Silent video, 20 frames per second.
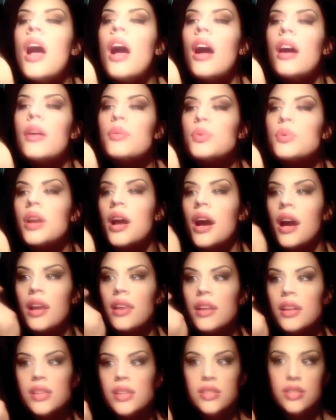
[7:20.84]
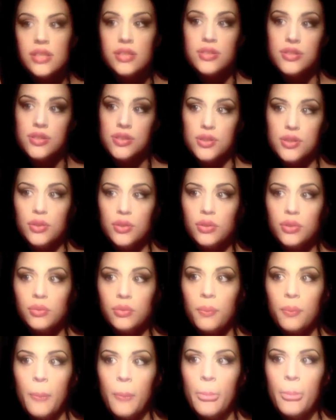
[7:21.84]
And what I like to do
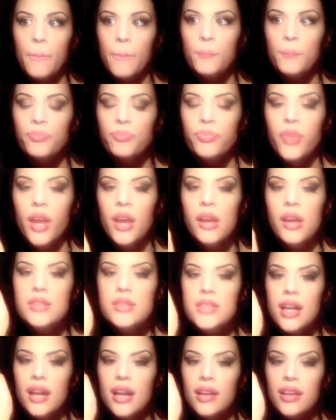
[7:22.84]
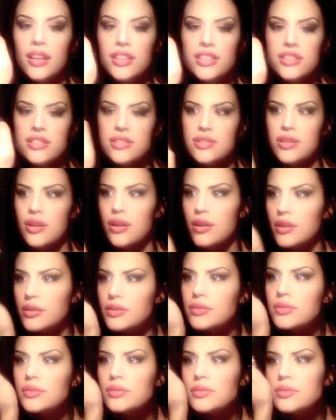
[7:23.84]
is I like to start
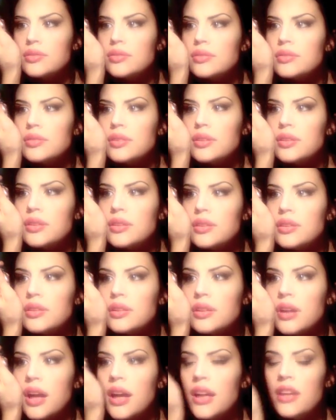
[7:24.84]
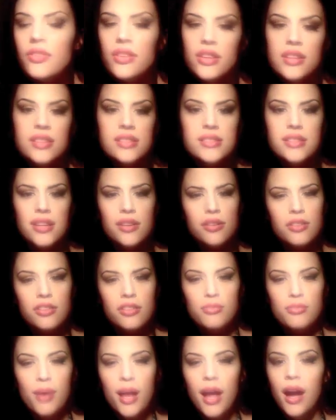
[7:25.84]
kind of in the center
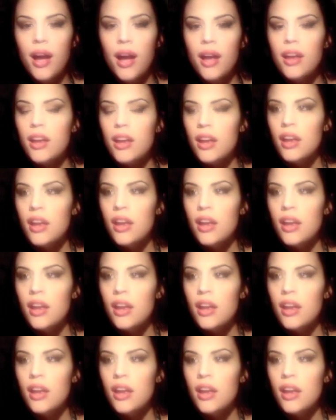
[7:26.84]
of my eye.